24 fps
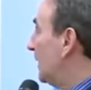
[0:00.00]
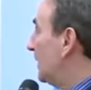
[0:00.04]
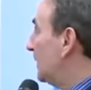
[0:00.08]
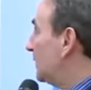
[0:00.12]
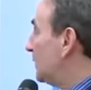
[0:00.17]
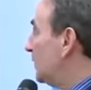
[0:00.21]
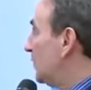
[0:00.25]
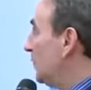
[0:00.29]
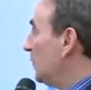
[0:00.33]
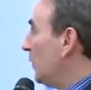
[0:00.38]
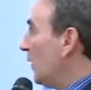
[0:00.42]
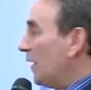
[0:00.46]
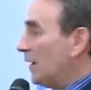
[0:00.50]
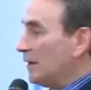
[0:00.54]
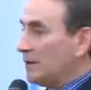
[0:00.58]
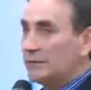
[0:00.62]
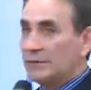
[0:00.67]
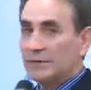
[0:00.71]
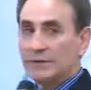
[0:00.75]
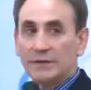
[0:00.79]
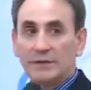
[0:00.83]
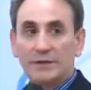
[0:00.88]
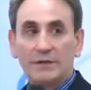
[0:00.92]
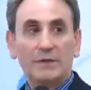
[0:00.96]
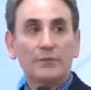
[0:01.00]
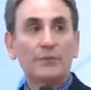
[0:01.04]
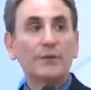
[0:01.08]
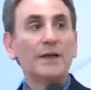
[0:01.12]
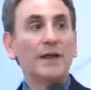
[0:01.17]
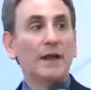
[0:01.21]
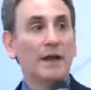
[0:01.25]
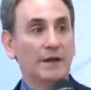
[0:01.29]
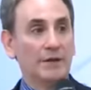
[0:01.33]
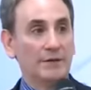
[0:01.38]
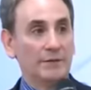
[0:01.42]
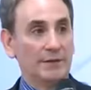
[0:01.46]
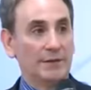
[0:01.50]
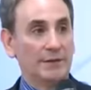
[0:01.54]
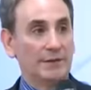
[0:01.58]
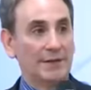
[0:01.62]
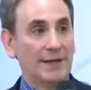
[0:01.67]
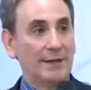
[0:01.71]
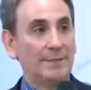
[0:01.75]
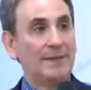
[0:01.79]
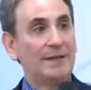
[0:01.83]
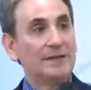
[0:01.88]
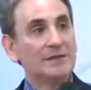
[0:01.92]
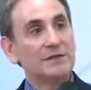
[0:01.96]
200 to 300.
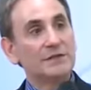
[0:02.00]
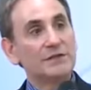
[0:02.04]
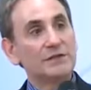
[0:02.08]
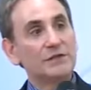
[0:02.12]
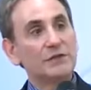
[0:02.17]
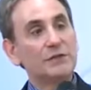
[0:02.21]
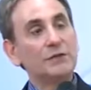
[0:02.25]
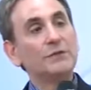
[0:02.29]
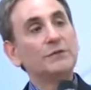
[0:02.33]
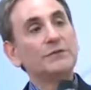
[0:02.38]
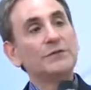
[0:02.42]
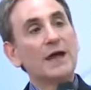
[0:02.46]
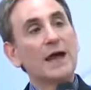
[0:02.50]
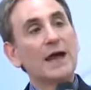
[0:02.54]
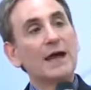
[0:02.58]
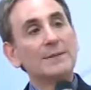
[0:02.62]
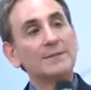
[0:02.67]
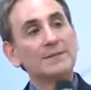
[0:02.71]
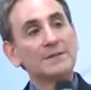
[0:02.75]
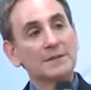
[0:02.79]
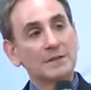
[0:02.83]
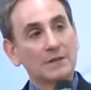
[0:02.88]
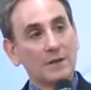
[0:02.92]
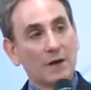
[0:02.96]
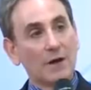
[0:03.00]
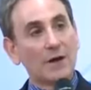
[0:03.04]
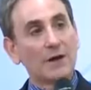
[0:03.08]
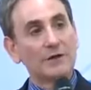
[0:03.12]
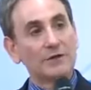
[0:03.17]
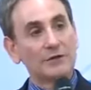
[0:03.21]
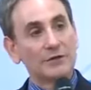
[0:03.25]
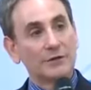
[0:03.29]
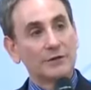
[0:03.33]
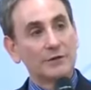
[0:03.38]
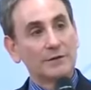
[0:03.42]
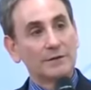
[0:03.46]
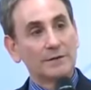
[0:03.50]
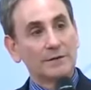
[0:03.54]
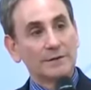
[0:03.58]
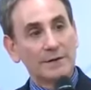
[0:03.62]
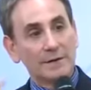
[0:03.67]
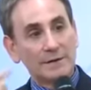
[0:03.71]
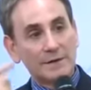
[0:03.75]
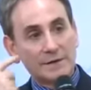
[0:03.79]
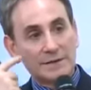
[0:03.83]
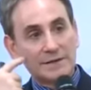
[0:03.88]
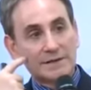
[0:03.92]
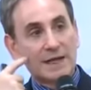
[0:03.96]
That means 2 times larger
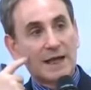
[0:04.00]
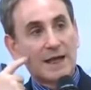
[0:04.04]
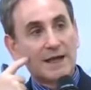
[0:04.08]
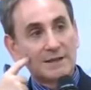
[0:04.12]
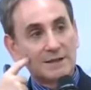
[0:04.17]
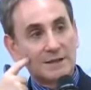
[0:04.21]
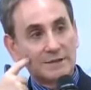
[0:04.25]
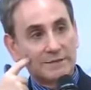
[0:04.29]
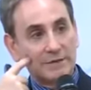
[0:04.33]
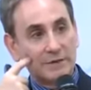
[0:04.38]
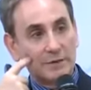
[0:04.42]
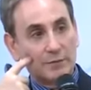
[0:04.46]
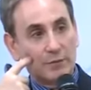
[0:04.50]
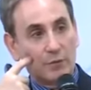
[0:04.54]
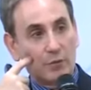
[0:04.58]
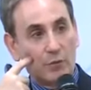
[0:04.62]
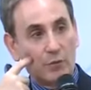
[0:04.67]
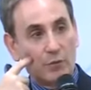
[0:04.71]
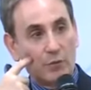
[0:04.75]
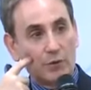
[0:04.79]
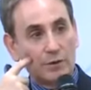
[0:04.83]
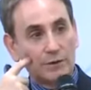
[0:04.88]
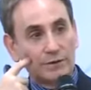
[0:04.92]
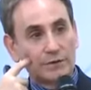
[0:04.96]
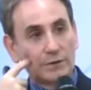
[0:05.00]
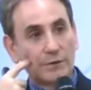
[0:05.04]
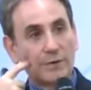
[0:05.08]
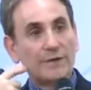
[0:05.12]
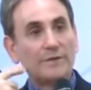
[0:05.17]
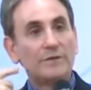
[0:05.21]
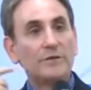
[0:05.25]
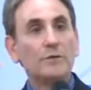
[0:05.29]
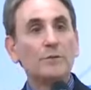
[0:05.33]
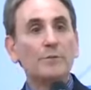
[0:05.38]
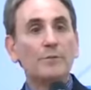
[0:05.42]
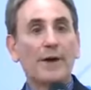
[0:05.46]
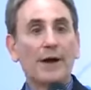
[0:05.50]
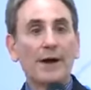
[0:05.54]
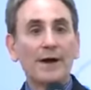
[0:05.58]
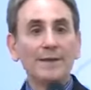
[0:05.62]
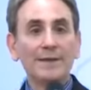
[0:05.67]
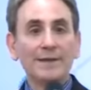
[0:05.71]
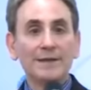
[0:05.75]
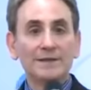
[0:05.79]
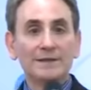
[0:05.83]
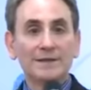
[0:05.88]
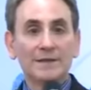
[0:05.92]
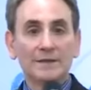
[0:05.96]
than the size of your pore. So if you buy
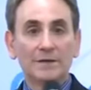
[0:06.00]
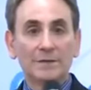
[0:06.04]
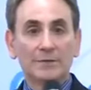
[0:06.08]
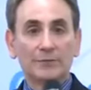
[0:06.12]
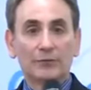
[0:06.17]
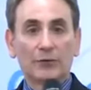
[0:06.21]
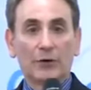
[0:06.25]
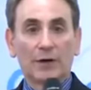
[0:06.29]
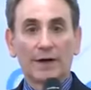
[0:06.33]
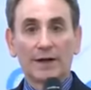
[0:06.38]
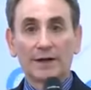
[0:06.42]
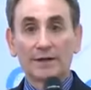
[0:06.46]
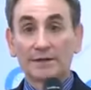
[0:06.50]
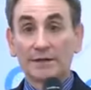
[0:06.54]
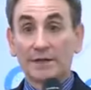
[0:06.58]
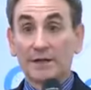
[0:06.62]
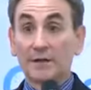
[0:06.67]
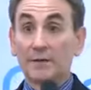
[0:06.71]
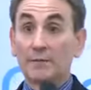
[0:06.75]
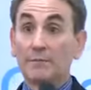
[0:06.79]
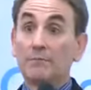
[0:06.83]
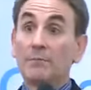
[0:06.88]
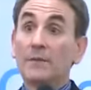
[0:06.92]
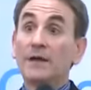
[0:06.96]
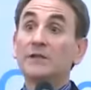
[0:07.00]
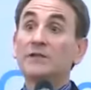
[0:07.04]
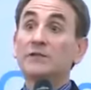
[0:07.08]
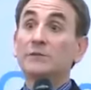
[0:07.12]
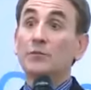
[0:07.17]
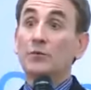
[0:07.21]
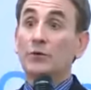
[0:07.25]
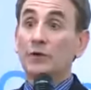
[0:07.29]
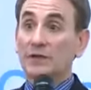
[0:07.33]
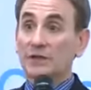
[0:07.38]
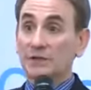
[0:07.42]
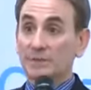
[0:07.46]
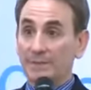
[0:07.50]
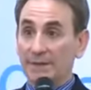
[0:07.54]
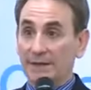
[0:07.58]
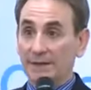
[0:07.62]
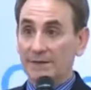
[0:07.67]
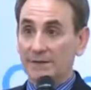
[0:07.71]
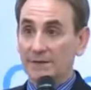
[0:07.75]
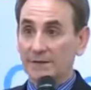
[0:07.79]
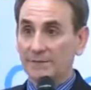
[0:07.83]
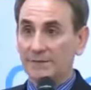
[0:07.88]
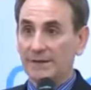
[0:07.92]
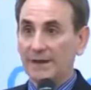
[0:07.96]
these other products that are much more
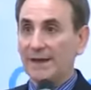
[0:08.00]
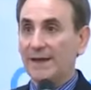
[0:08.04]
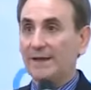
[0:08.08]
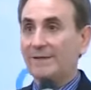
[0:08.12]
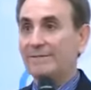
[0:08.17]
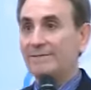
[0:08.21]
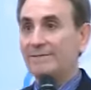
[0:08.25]
expensive, that have